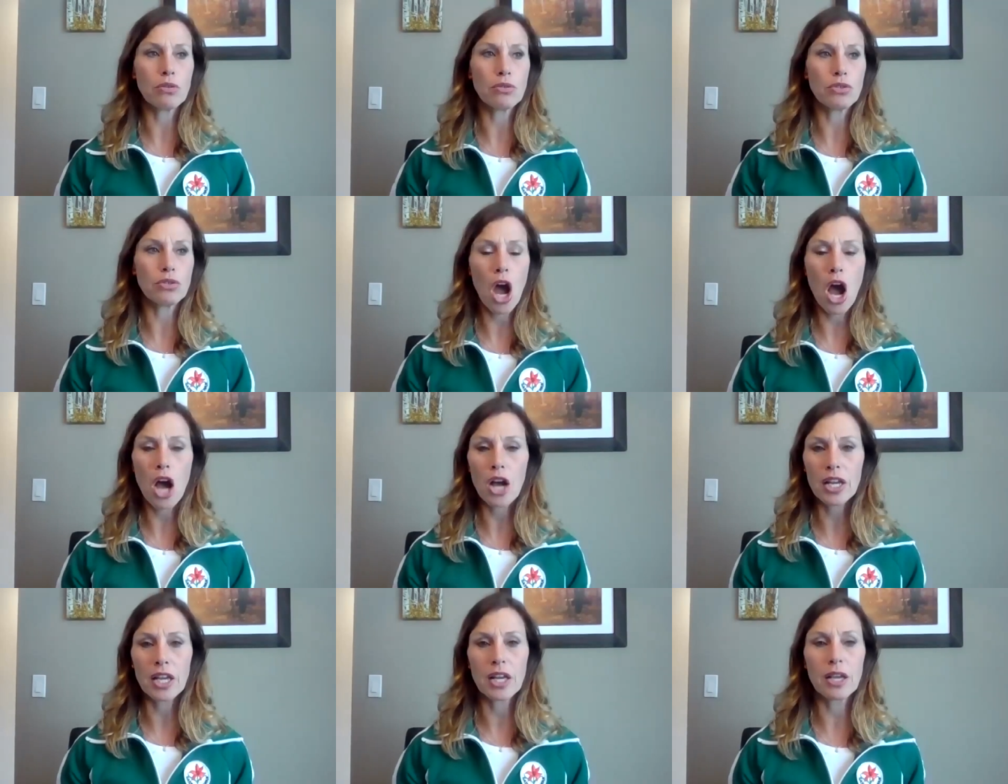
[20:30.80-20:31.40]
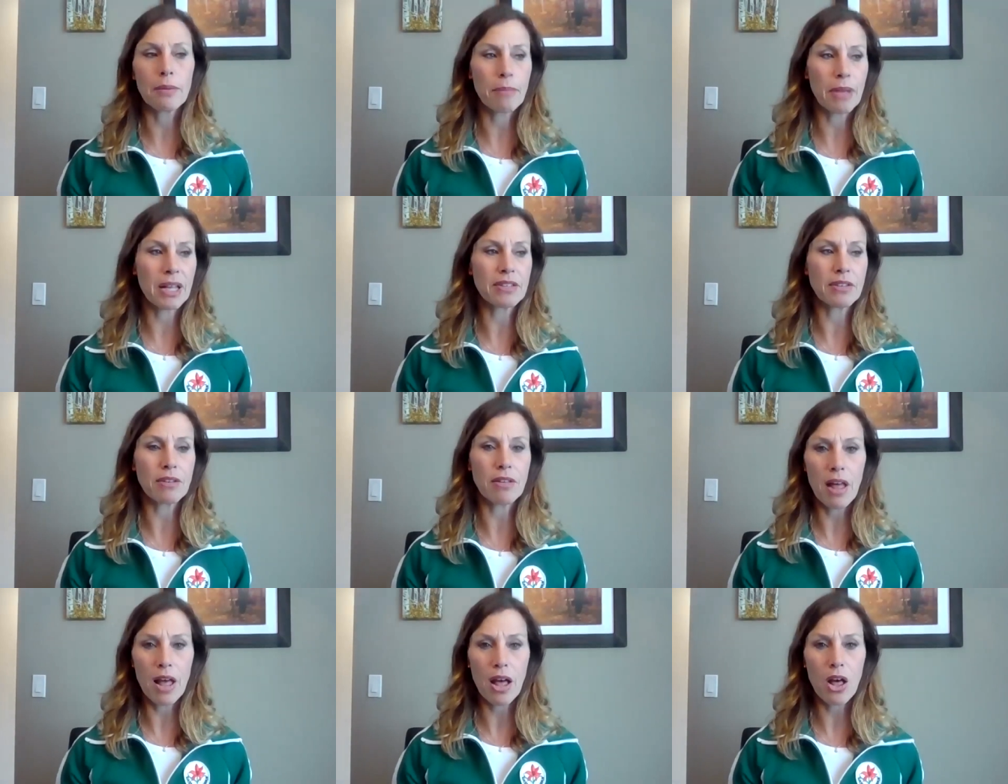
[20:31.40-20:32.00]
talking
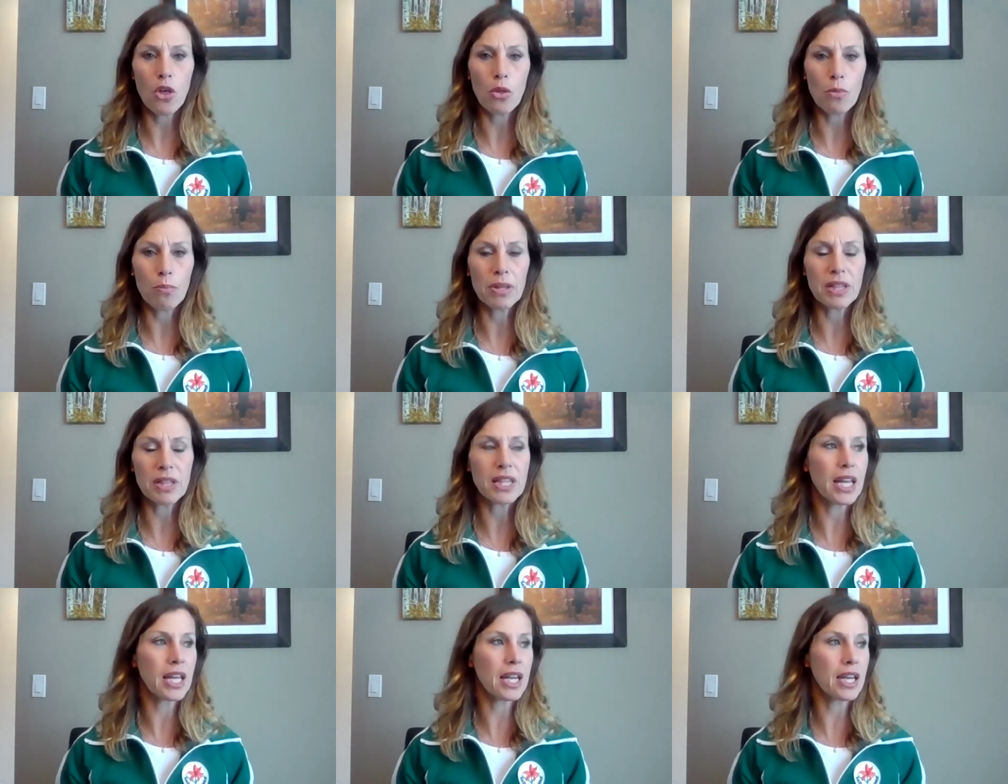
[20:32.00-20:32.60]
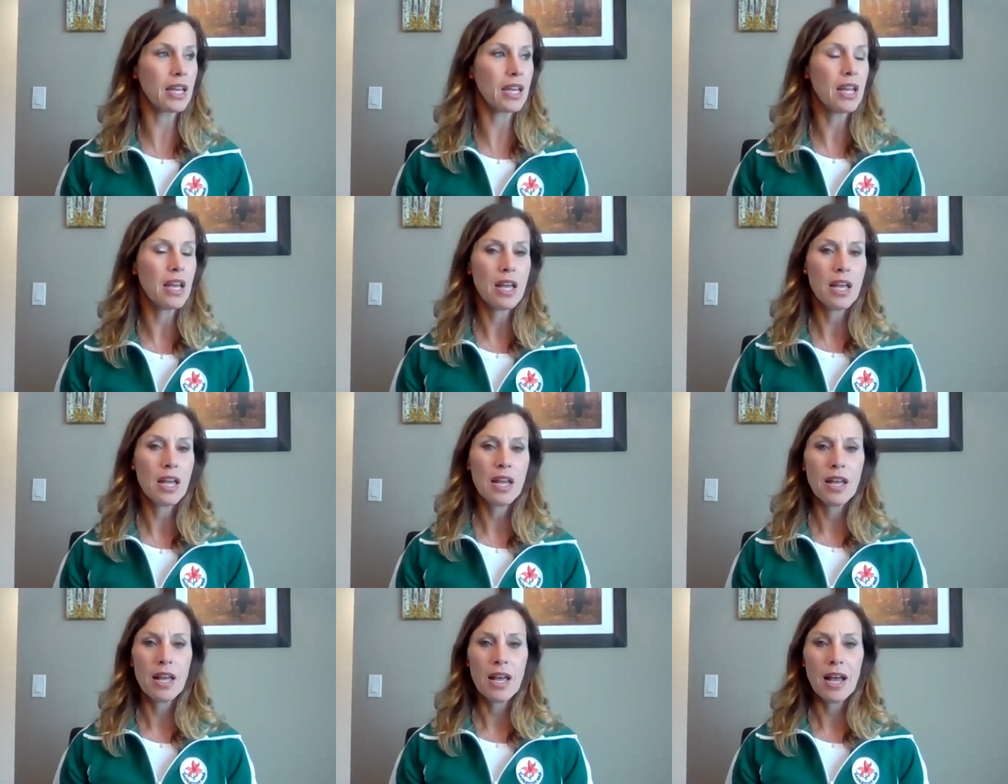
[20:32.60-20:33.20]
mental health, but then
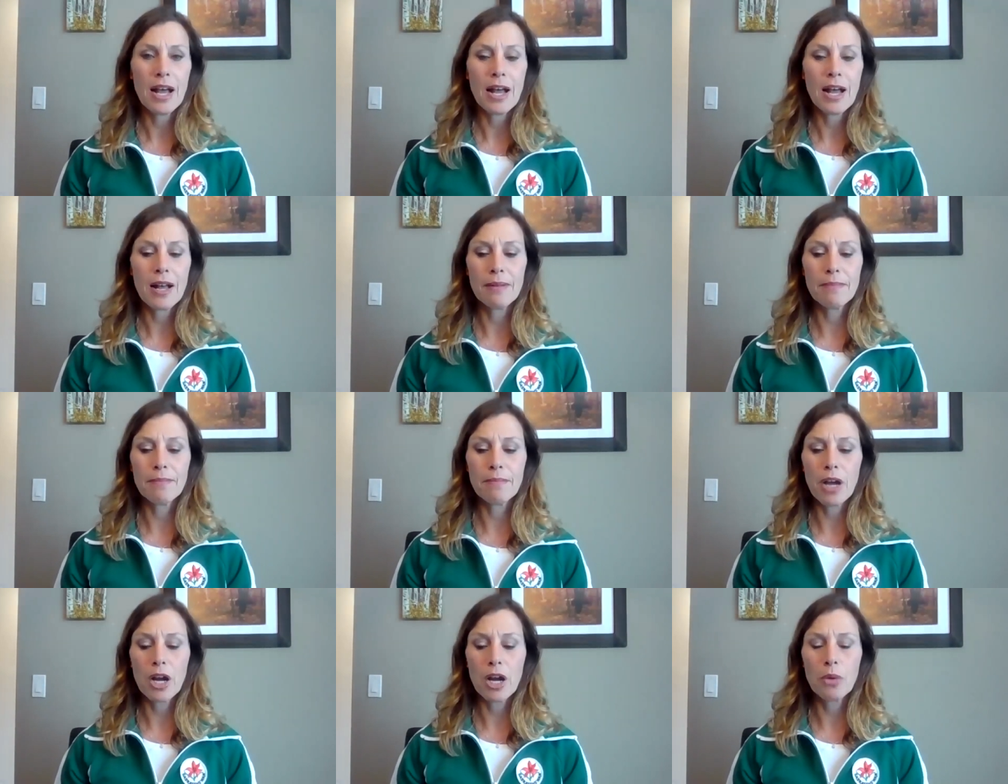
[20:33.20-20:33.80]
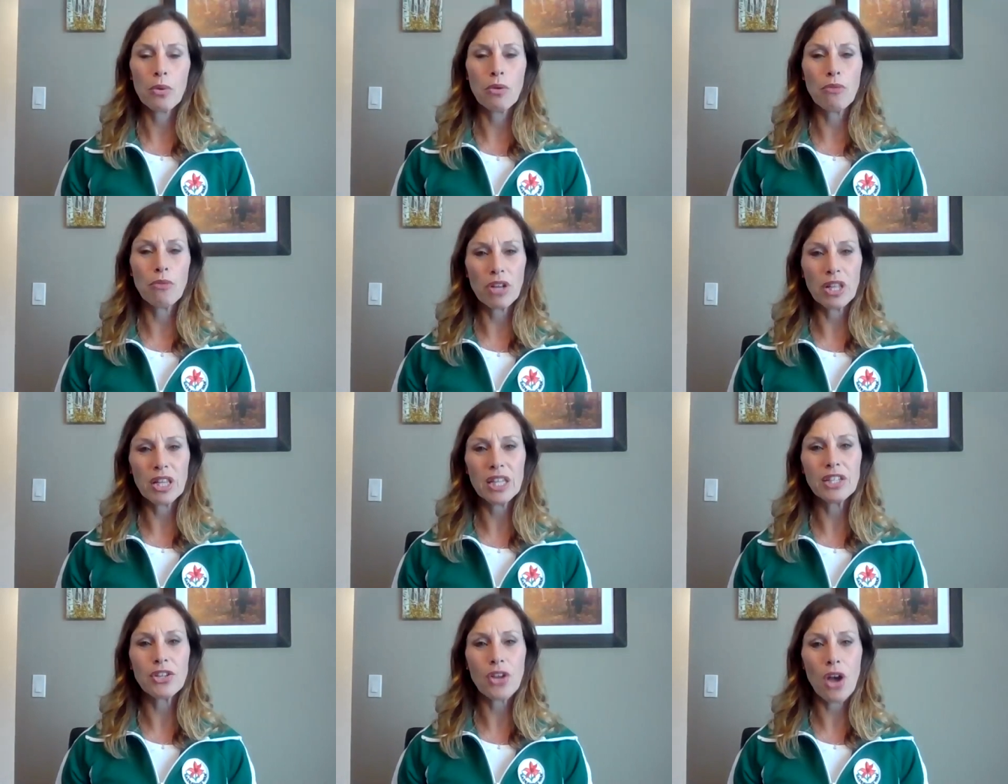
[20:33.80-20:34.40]
are we
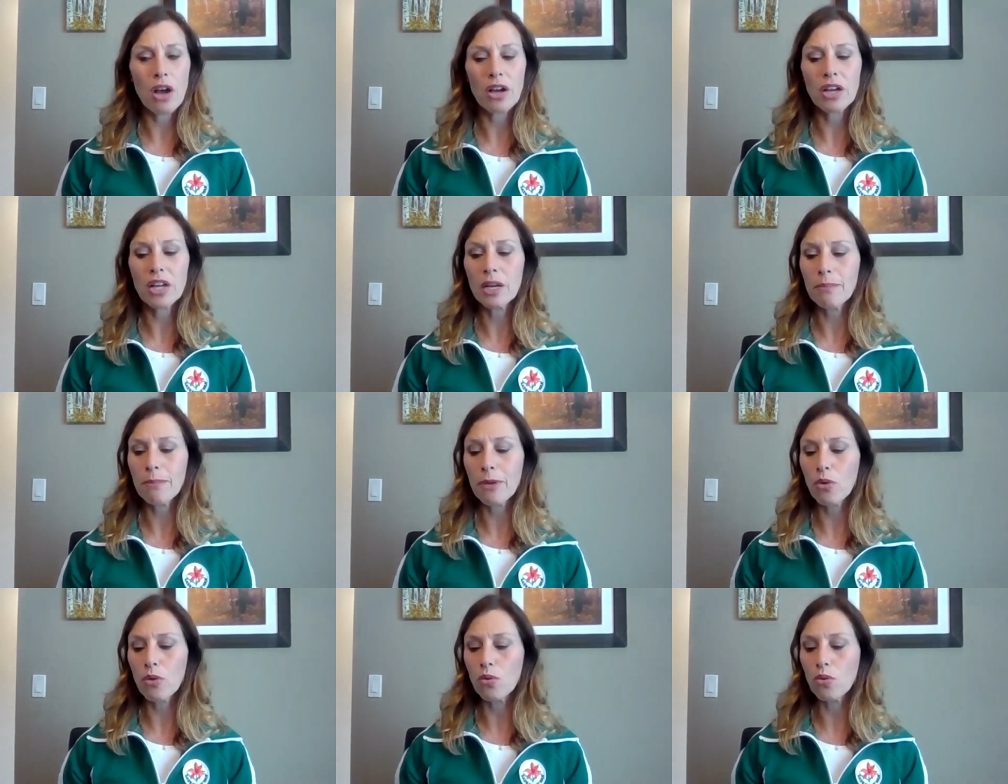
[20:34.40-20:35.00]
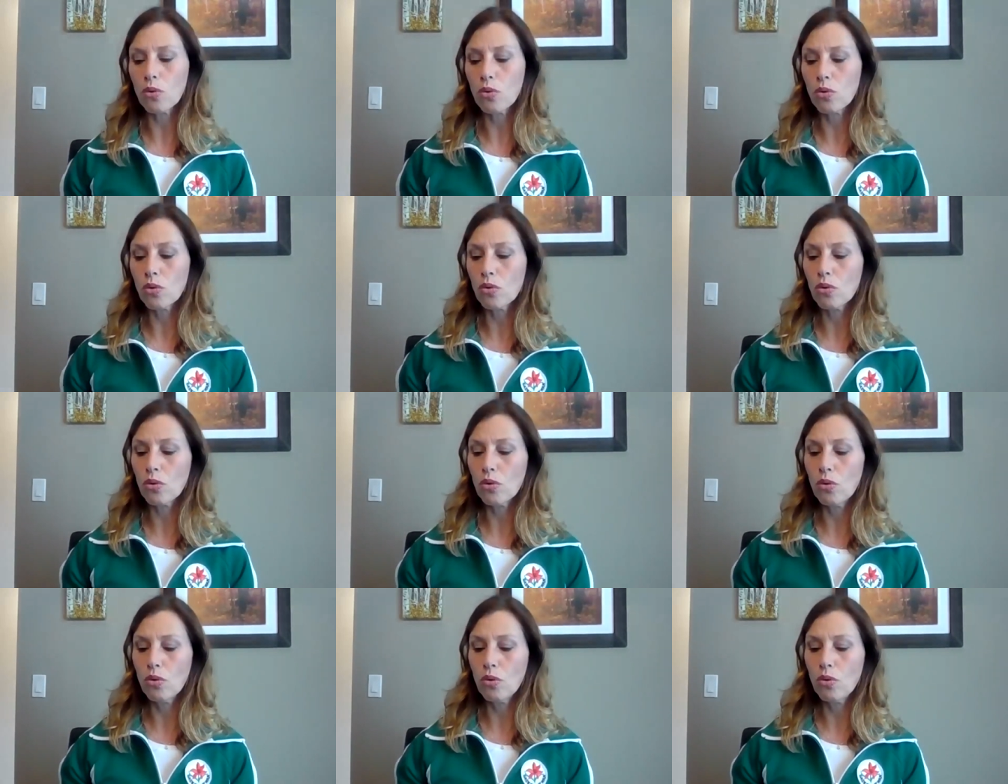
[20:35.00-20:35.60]
really talking about
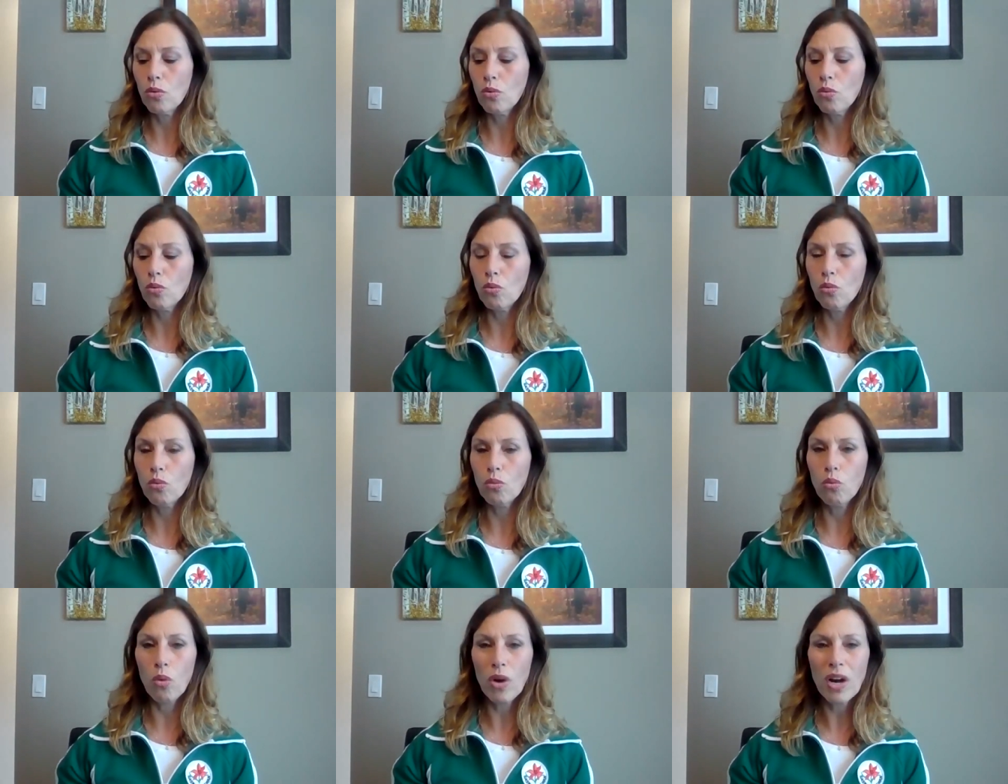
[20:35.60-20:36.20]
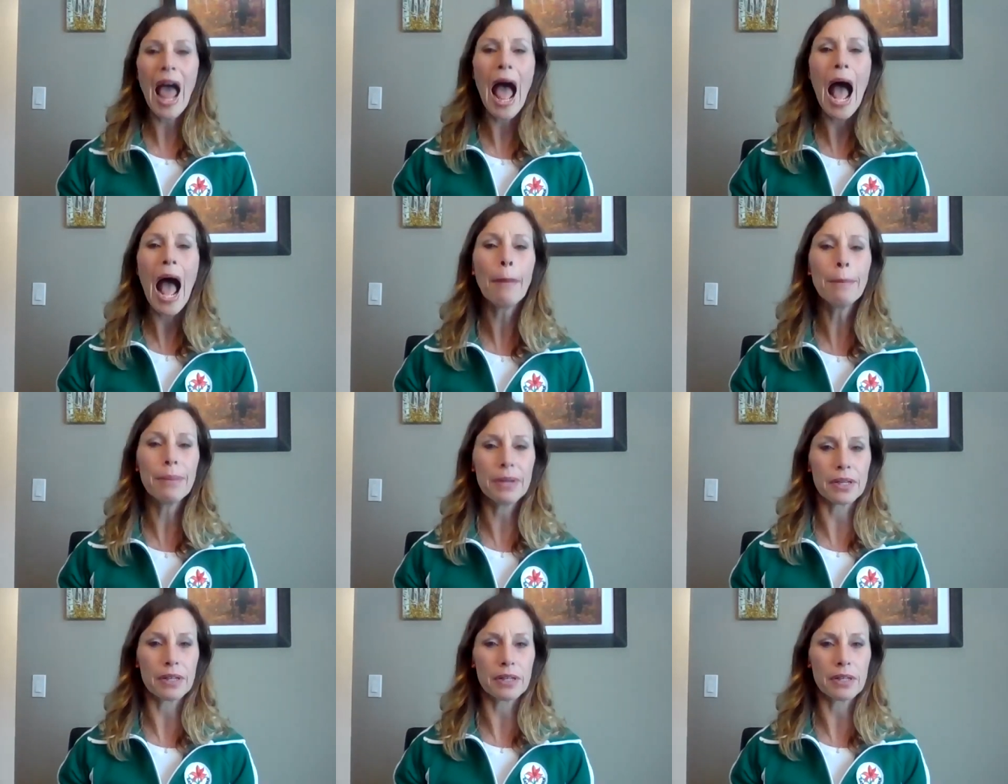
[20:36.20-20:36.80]
what
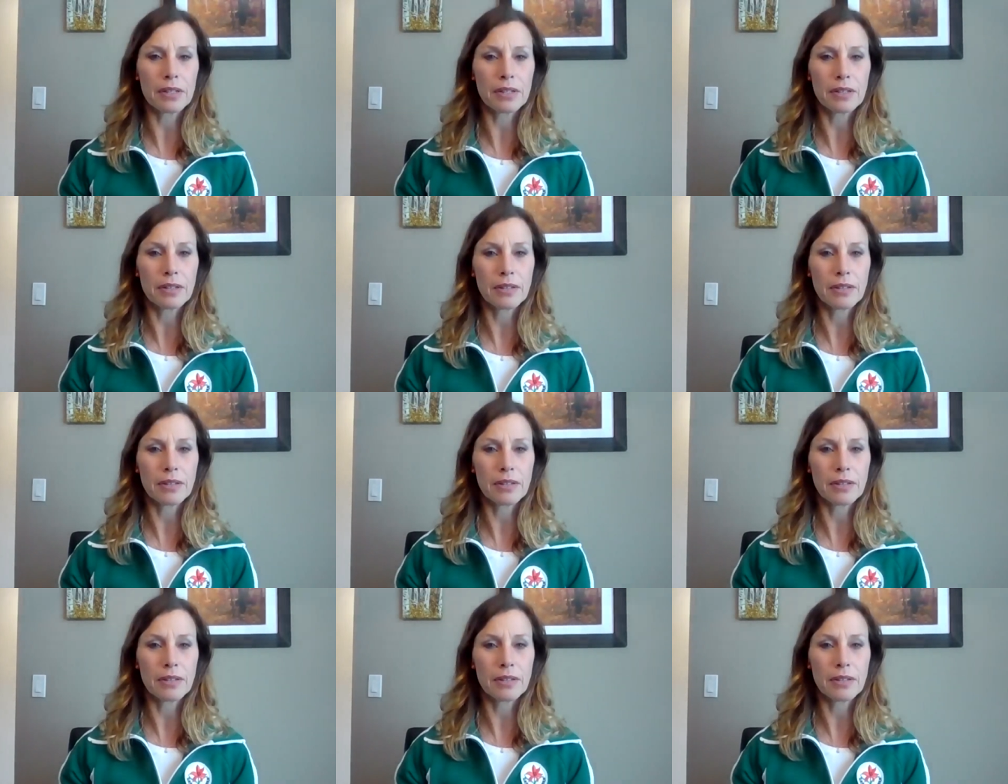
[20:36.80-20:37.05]
happened?